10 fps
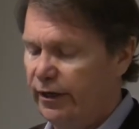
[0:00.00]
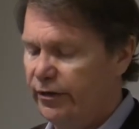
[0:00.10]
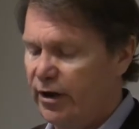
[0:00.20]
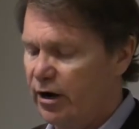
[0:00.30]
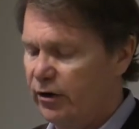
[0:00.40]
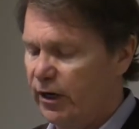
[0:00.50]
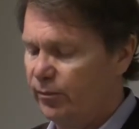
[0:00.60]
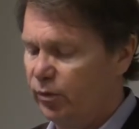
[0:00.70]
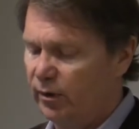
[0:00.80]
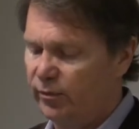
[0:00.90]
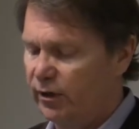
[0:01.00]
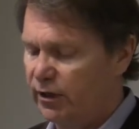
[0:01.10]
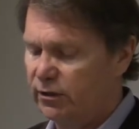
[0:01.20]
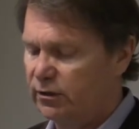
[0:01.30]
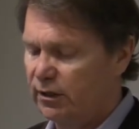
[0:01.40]
in the RNA
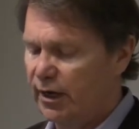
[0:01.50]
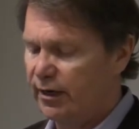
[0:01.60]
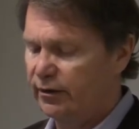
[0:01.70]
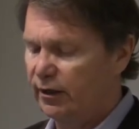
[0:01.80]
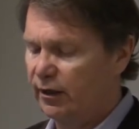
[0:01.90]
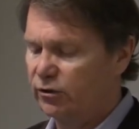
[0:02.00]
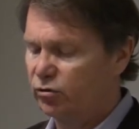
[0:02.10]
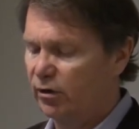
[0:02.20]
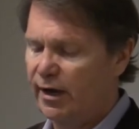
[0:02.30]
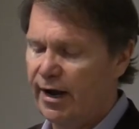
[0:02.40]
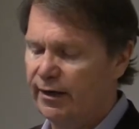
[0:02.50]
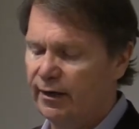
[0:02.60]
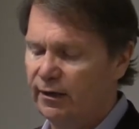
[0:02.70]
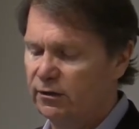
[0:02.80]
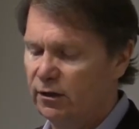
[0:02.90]
polymerase and the glycerol
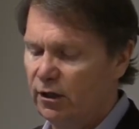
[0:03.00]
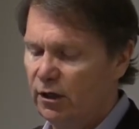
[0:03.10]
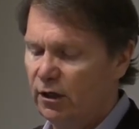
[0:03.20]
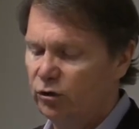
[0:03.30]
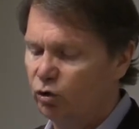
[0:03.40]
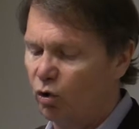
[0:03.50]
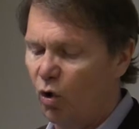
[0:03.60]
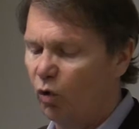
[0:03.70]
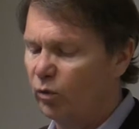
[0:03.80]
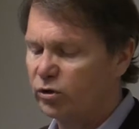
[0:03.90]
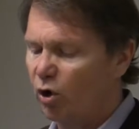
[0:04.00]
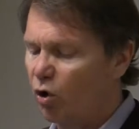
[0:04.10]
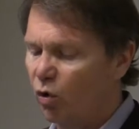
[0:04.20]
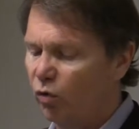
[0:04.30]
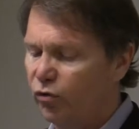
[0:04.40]
kinase took almost a
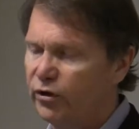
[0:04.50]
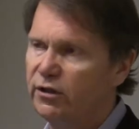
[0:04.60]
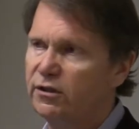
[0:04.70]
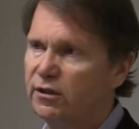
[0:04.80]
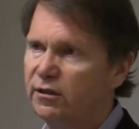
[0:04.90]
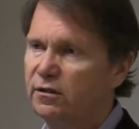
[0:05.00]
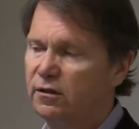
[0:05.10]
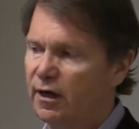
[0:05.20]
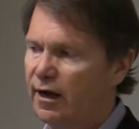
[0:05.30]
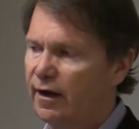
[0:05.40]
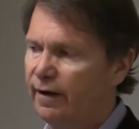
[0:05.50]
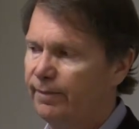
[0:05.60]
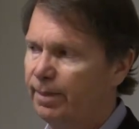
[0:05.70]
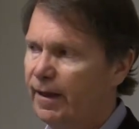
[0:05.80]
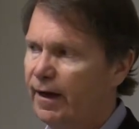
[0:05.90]
whole thesis
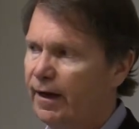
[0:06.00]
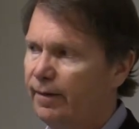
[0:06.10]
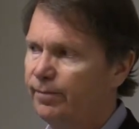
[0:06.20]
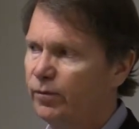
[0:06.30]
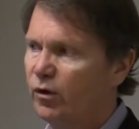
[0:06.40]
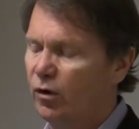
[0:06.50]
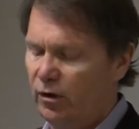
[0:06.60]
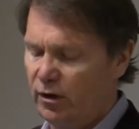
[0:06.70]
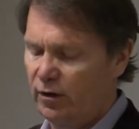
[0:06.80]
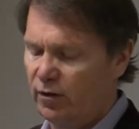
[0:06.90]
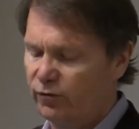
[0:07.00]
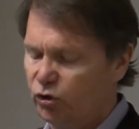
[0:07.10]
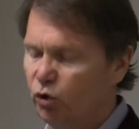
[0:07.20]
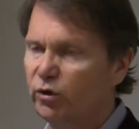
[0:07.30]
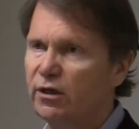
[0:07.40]
of
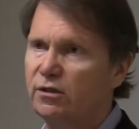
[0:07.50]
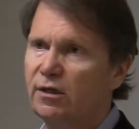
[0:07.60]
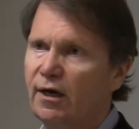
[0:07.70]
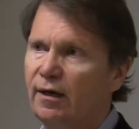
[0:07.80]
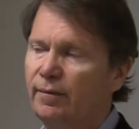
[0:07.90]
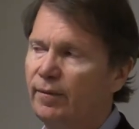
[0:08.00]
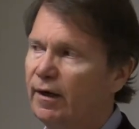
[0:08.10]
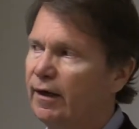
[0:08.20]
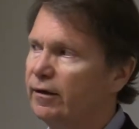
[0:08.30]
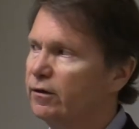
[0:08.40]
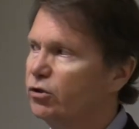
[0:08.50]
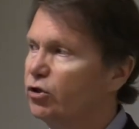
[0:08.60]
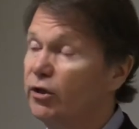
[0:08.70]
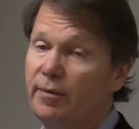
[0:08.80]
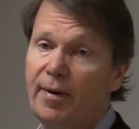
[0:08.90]
students
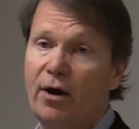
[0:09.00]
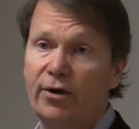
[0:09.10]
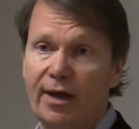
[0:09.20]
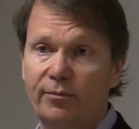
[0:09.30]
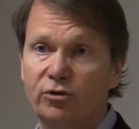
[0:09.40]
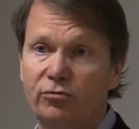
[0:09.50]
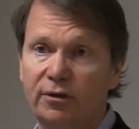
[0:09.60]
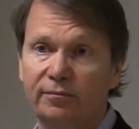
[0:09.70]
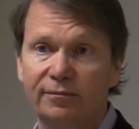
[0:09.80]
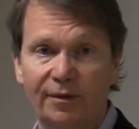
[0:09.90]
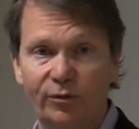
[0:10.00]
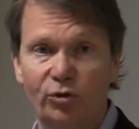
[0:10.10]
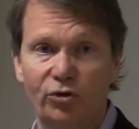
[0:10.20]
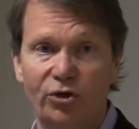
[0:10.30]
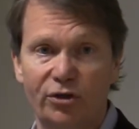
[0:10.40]
studying biochemistry. I mean, it
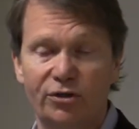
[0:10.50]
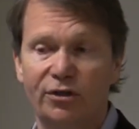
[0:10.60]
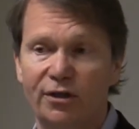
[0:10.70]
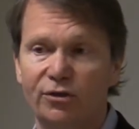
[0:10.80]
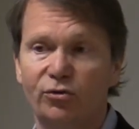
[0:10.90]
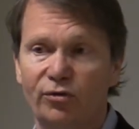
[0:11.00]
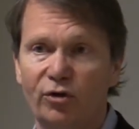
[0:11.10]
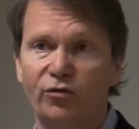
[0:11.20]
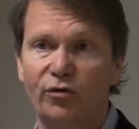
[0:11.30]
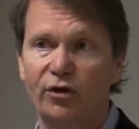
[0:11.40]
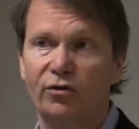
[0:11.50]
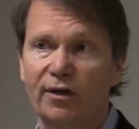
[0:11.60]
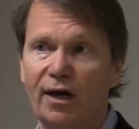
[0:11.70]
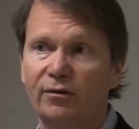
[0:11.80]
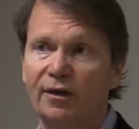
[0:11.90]
took years and years to try to figure
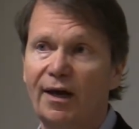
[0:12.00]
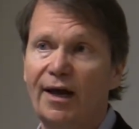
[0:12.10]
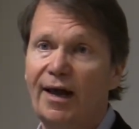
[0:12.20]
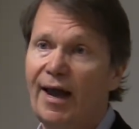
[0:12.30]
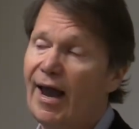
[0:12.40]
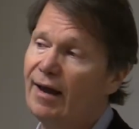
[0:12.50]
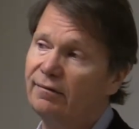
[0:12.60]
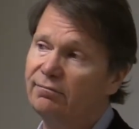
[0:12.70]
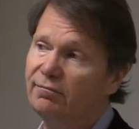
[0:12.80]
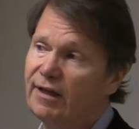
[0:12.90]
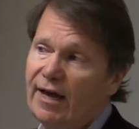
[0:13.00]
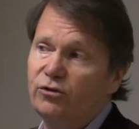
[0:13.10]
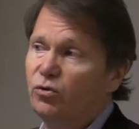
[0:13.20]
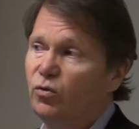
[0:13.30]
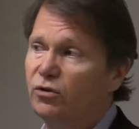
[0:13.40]
it out, and the
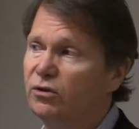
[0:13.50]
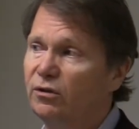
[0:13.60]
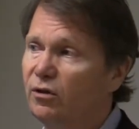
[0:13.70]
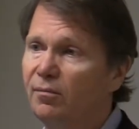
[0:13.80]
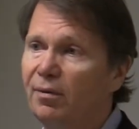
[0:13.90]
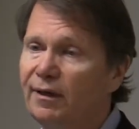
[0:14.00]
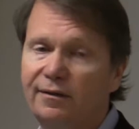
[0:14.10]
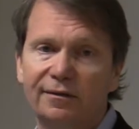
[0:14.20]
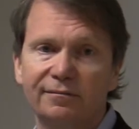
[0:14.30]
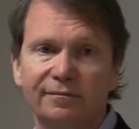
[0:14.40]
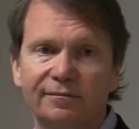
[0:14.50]
answer wasn't complete.